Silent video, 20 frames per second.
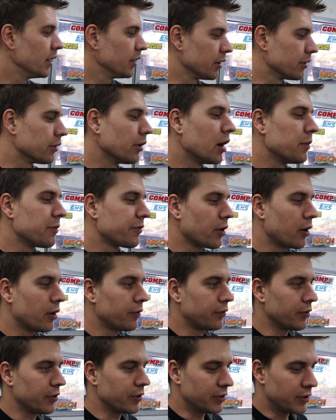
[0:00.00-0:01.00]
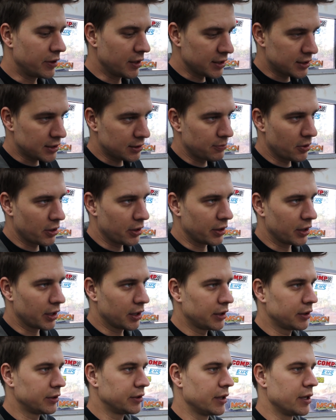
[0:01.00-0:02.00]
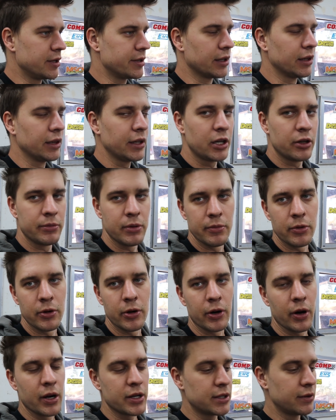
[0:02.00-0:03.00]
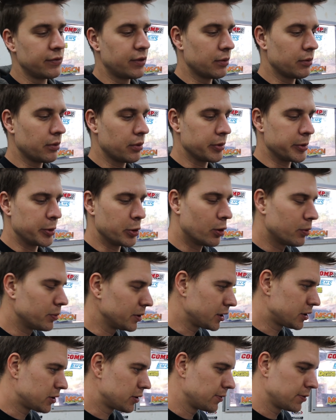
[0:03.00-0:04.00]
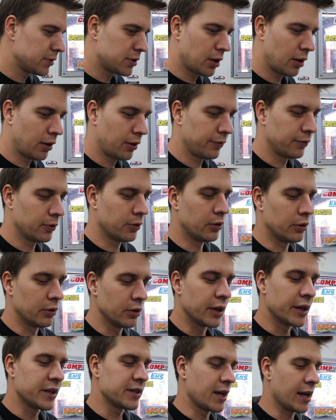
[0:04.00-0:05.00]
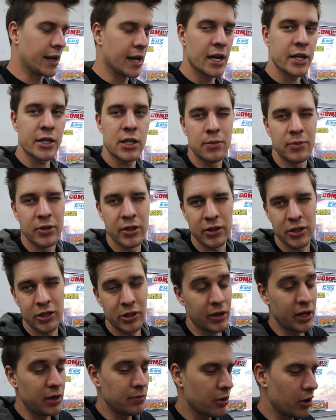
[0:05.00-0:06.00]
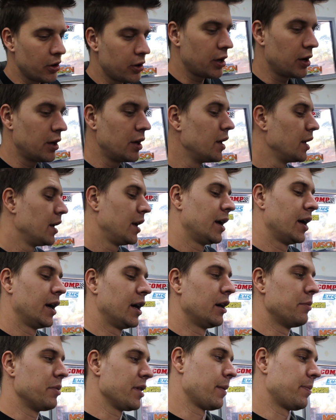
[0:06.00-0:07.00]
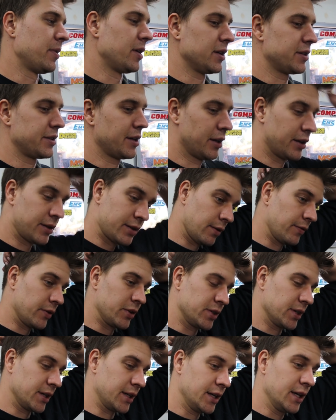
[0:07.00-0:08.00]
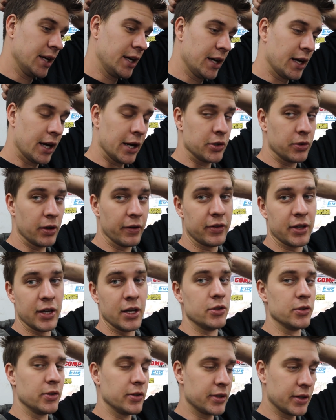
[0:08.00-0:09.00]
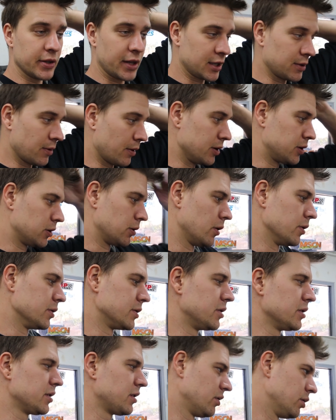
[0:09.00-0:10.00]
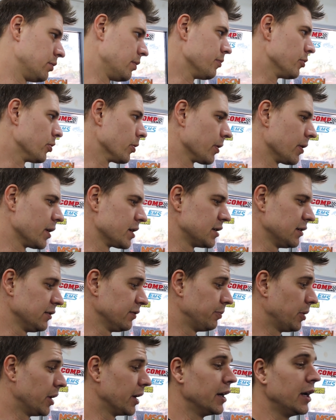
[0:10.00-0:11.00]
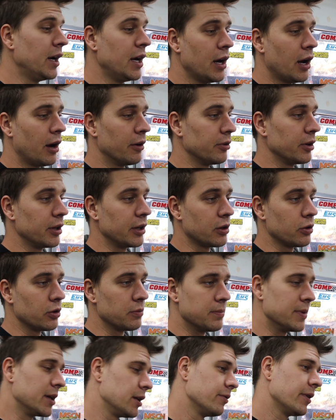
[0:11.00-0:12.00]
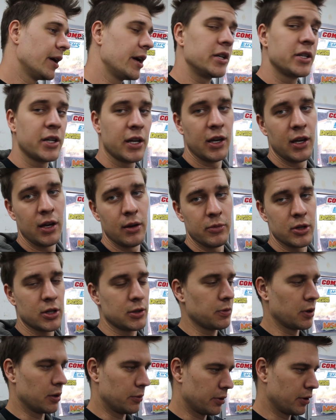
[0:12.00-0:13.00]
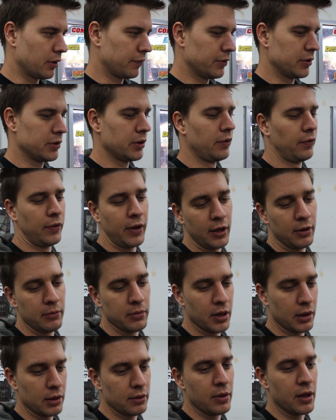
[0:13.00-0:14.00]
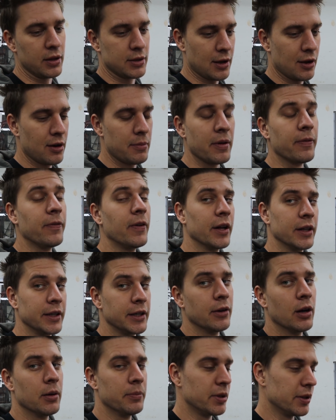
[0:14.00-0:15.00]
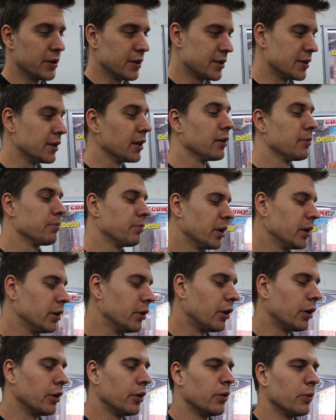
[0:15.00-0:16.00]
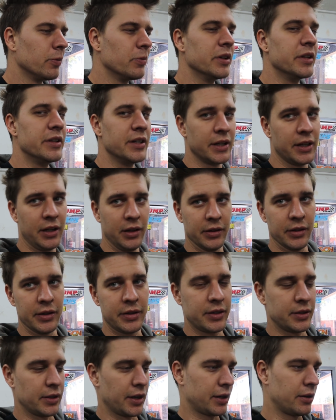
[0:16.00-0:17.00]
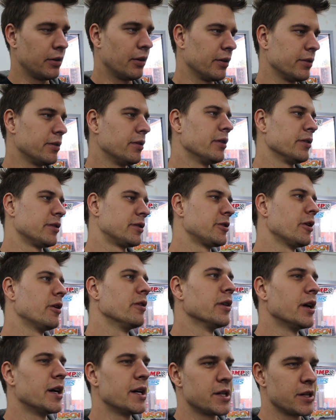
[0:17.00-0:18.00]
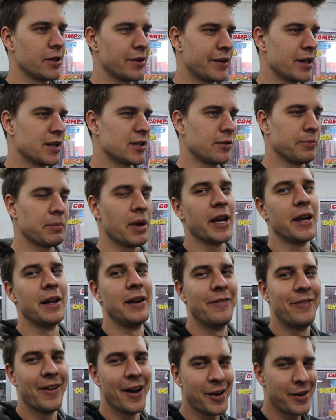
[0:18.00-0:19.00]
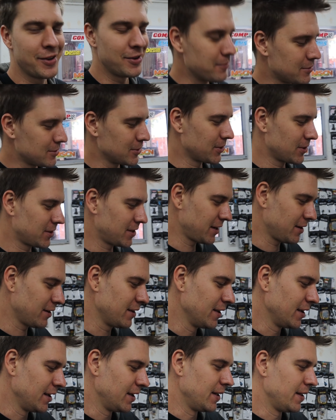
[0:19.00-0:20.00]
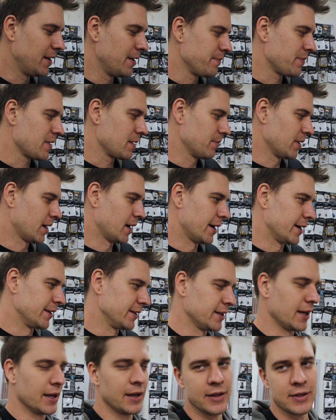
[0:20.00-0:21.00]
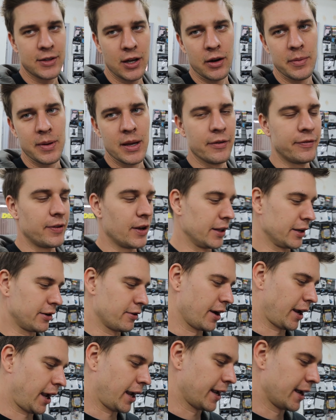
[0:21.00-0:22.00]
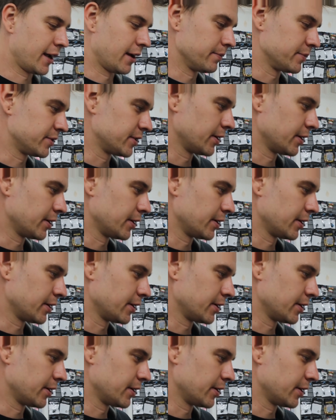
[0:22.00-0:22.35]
The grind we've gone for this motor is a little bit more aggressive than we would normally choose for, like say, a customer street motor. But that being said, it's obviously a drift engine, so that's why we chose just a little bit more aggressive. But a really good mid-range cam, which is what I wanted for drifting, but it's going to be fairly grumpy, this thing. But not ridiculous, like not so large that it doesn't make any vacuum sort of thing. But yeah, it's going to be a fairly cranky cam.